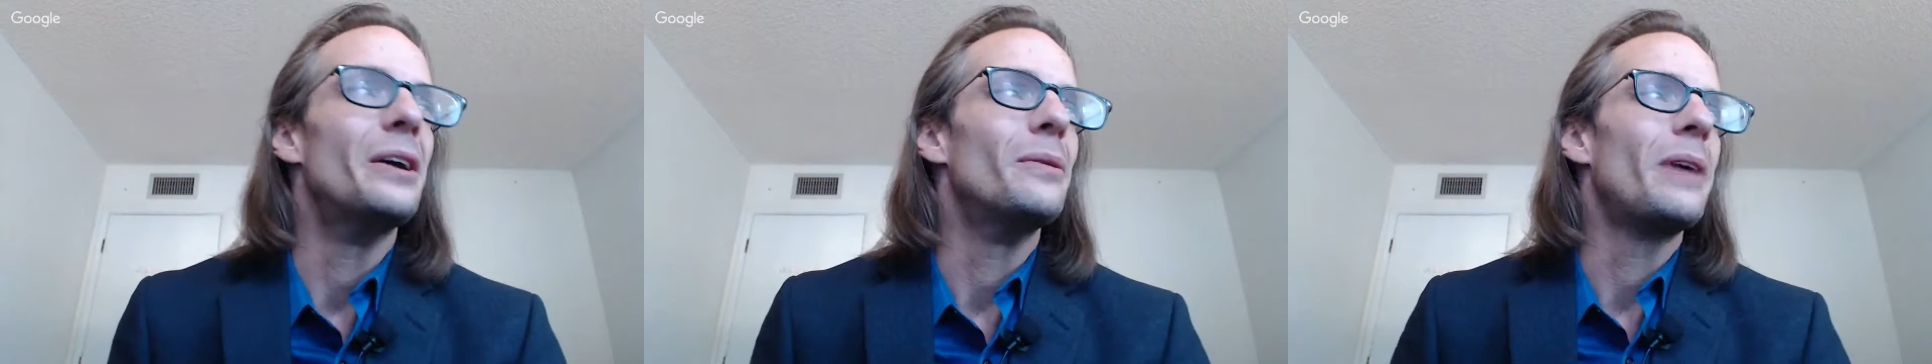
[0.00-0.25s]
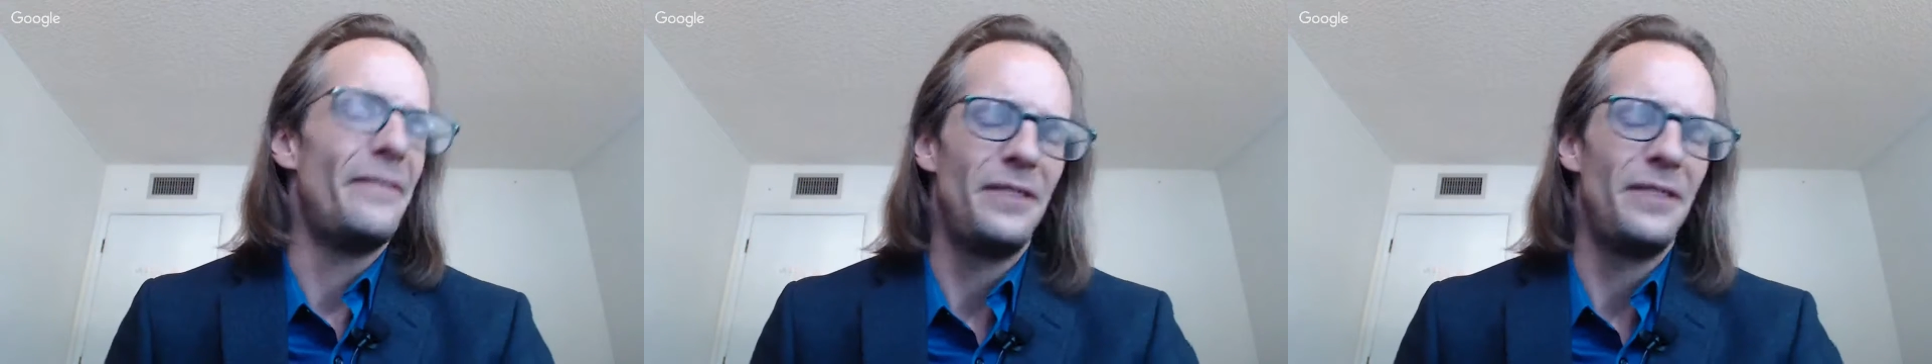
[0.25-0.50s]

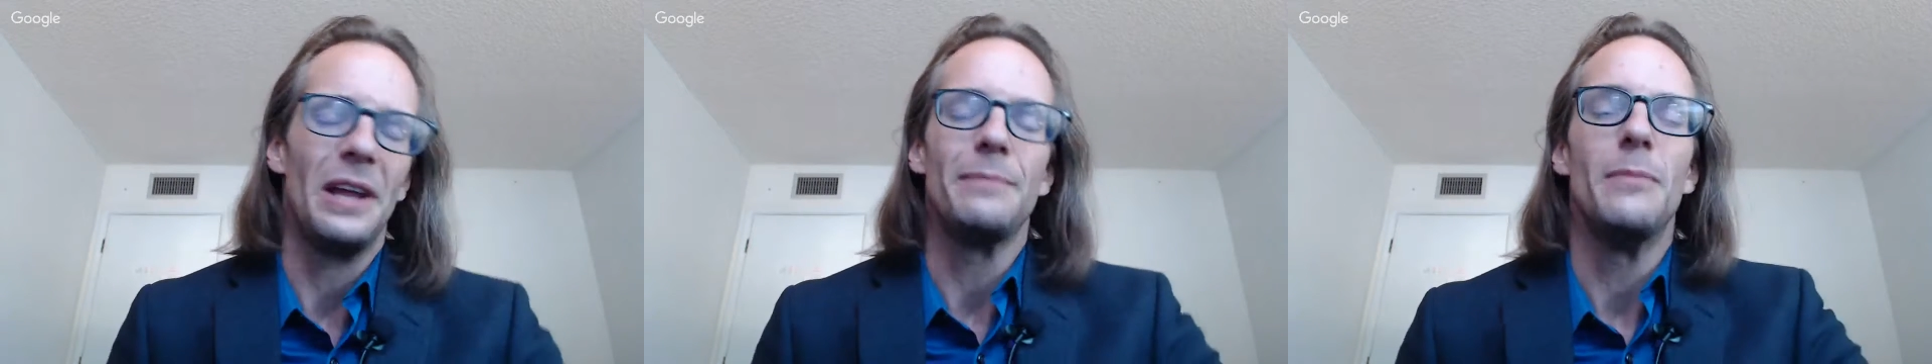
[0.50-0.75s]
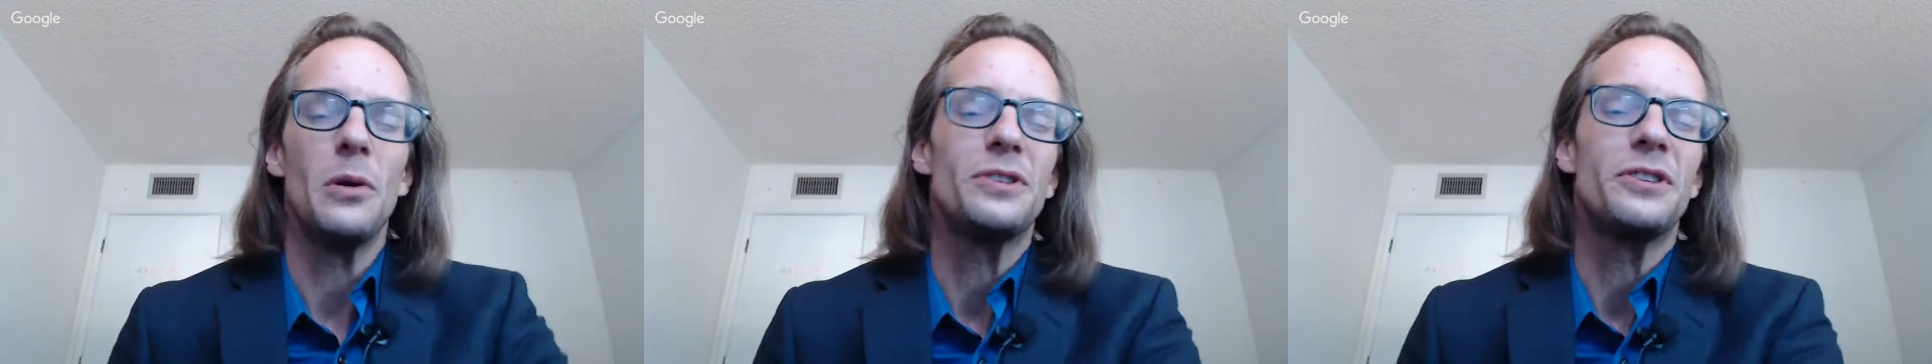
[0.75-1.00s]
I
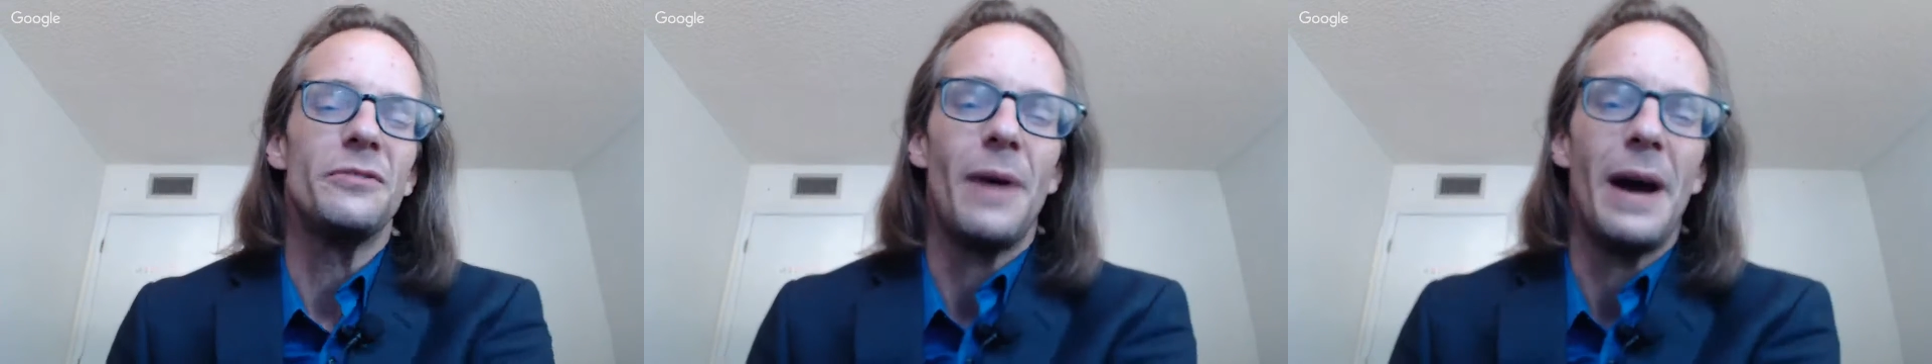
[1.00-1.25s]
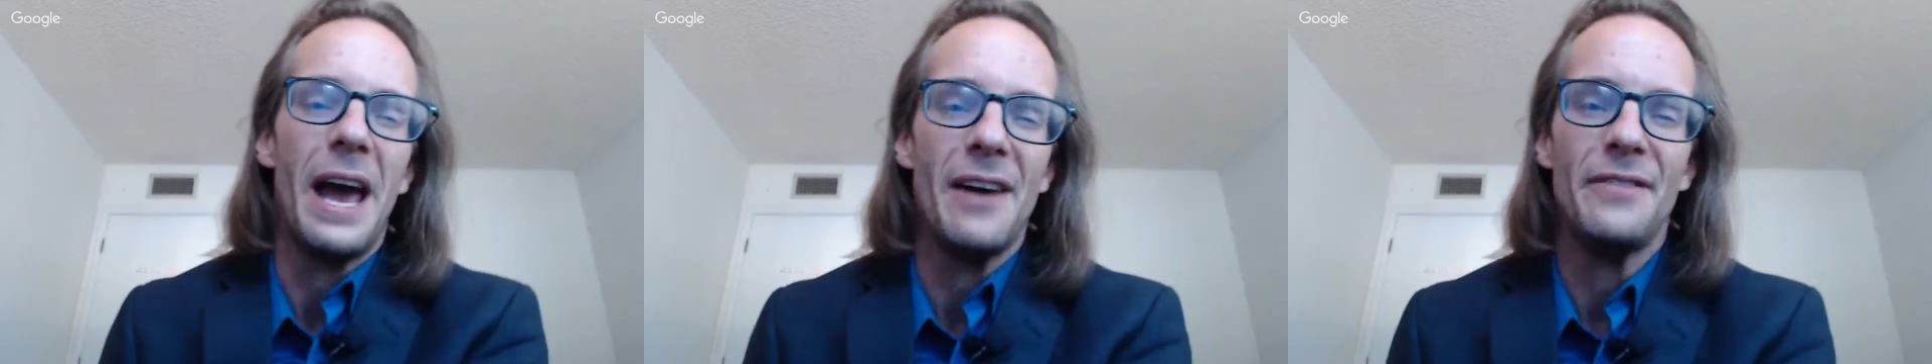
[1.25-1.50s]
feel like most
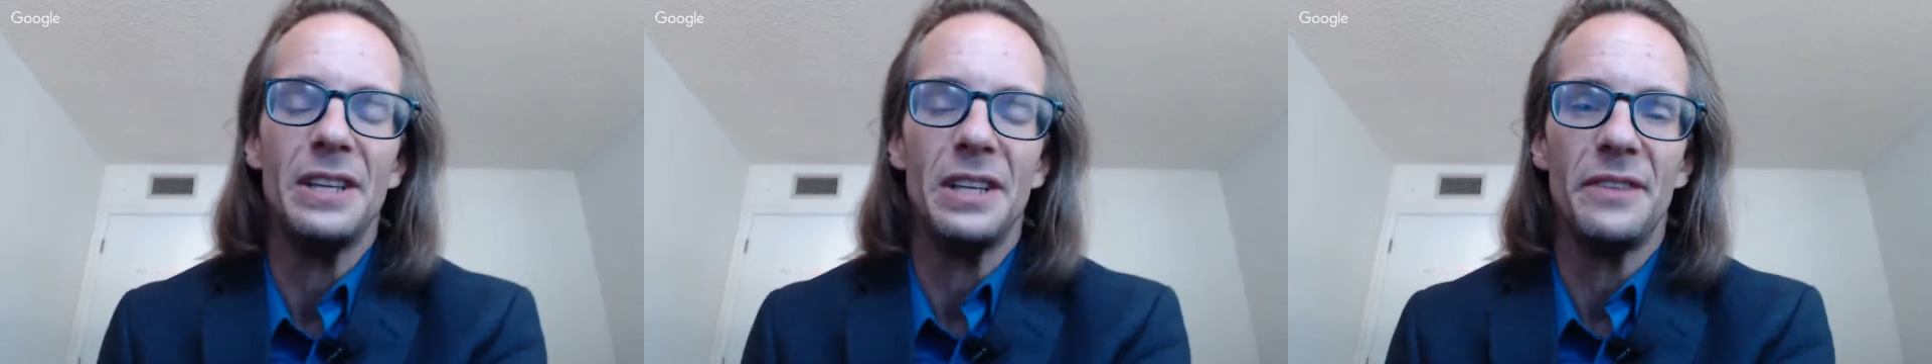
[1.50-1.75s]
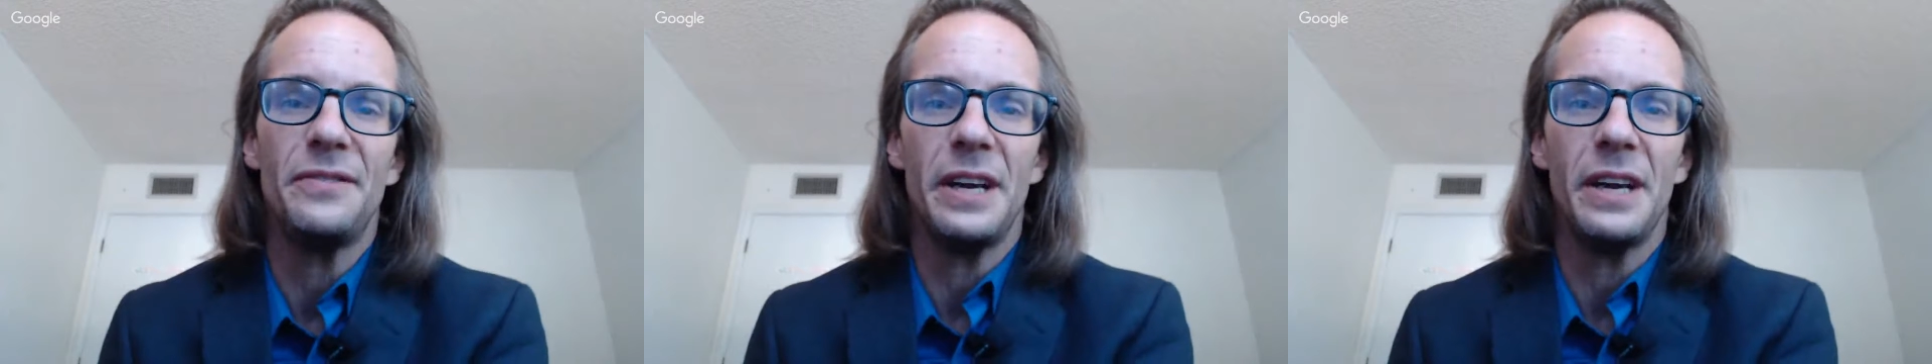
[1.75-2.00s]
of my
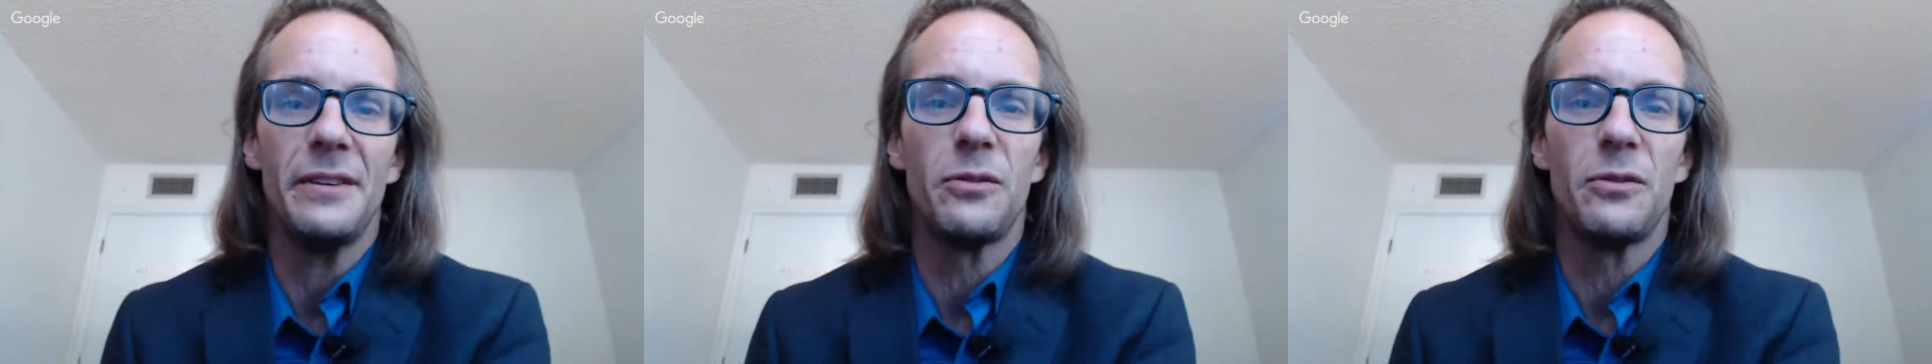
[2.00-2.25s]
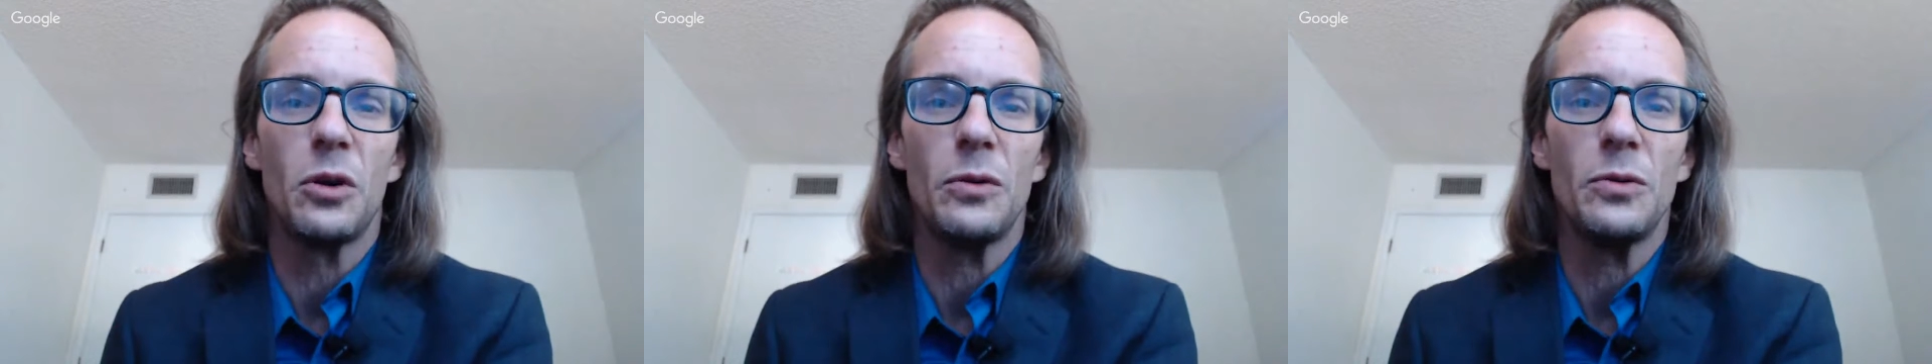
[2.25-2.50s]
heavy
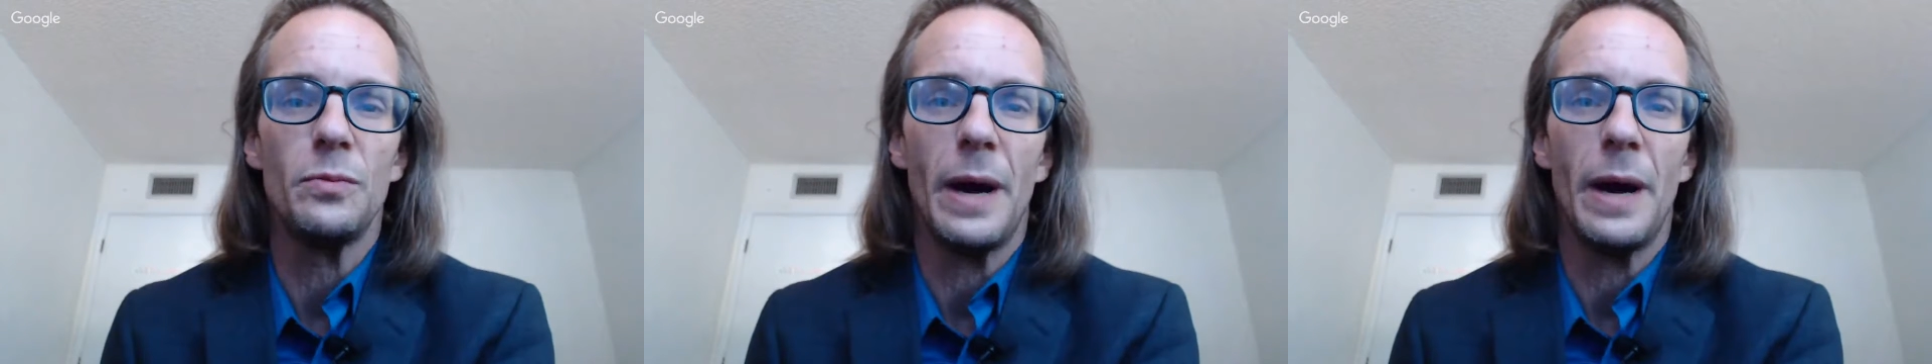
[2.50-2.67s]
lifting for